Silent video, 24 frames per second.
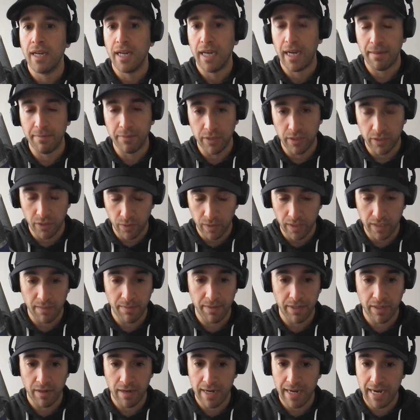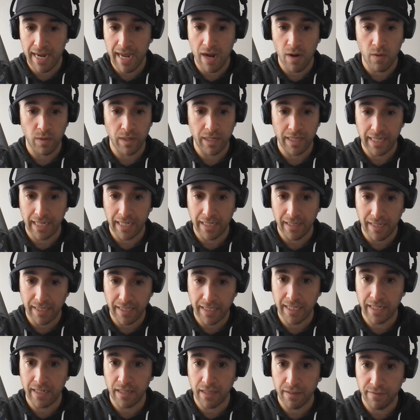I'm doing something right now where like I'd like
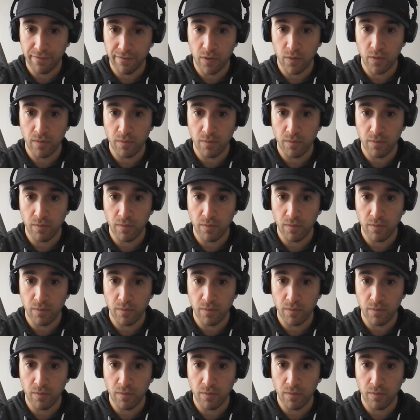to get on the phone